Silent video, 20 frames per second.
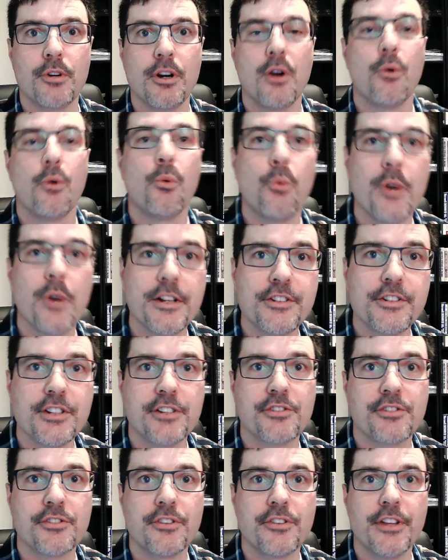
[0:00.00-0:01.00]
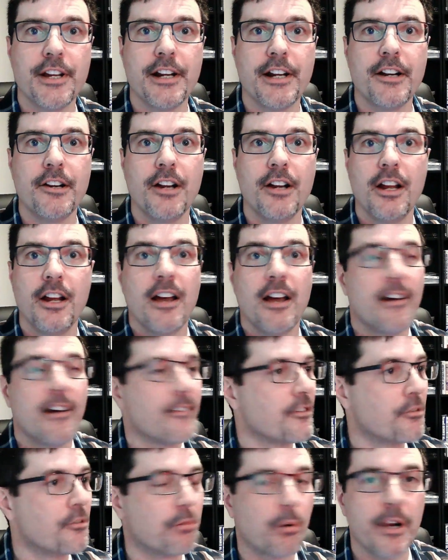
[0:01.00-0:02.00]
once it's there,
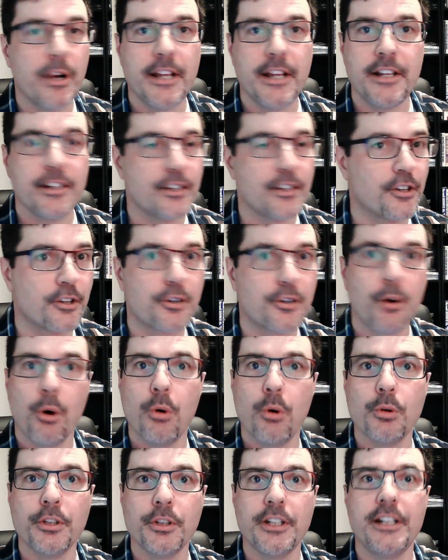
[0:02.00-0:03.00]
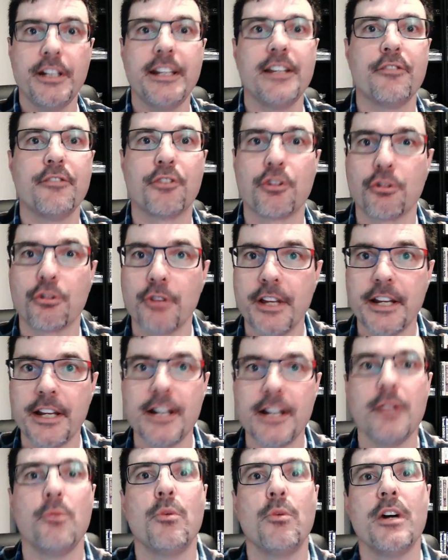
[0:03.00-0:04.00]
great, you're golden. You've created
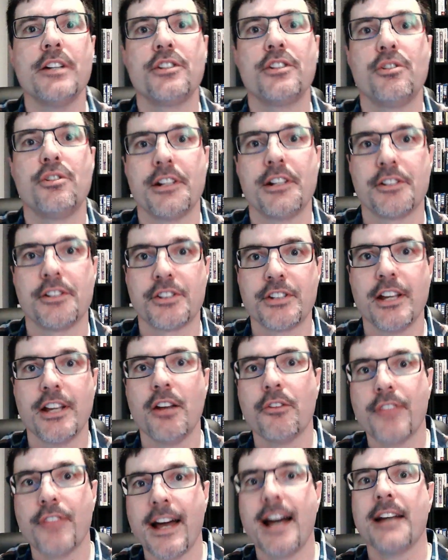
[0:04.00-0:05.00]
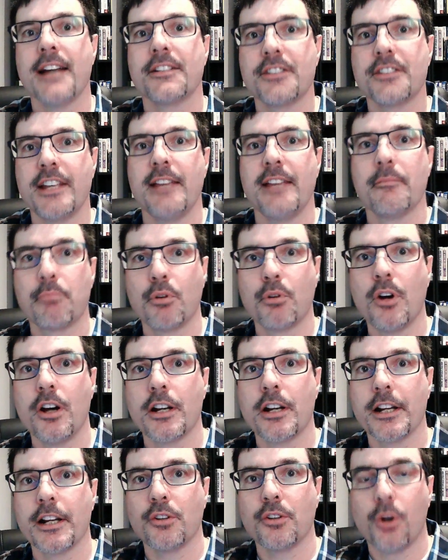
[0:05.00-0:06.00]
it once. You can sell that same
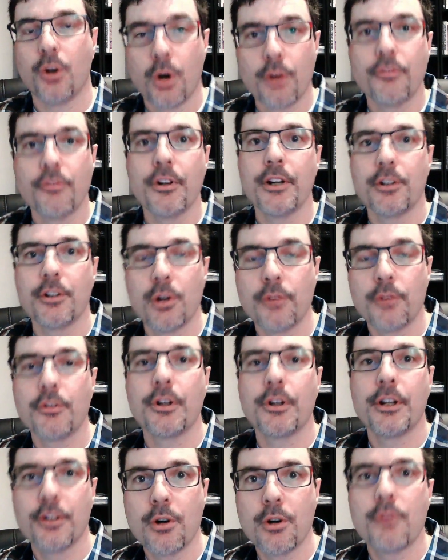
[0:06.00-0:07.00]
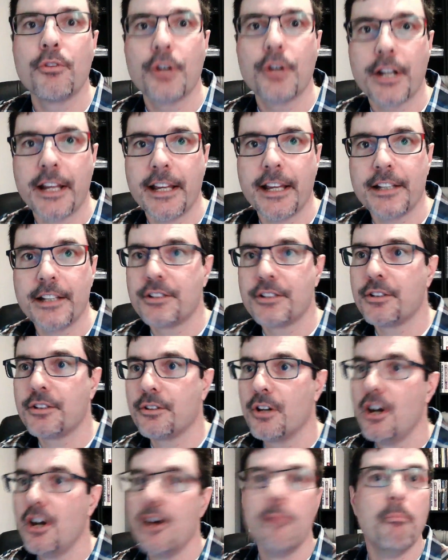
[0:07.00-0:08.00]
product over and over and over again to
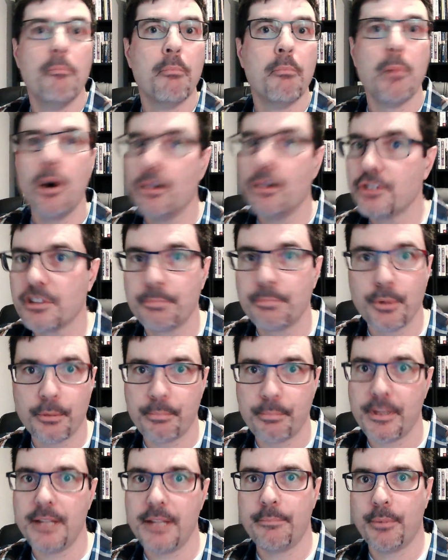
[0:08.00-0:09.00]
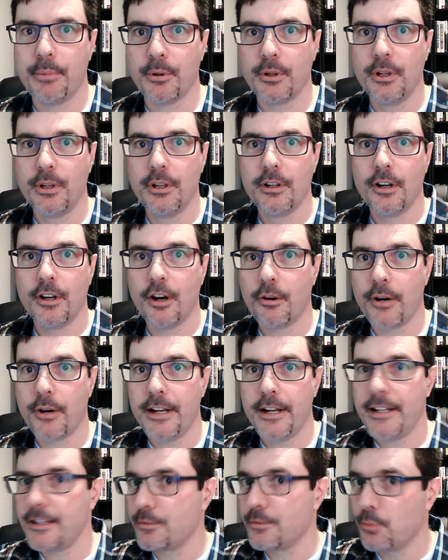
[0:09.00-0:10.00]
multiple people. All right.
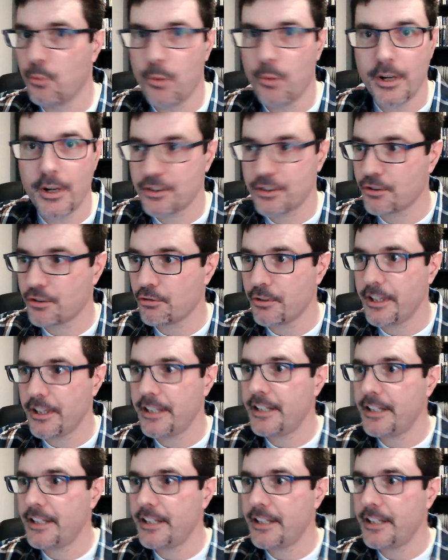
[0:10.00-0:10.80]
It's once created,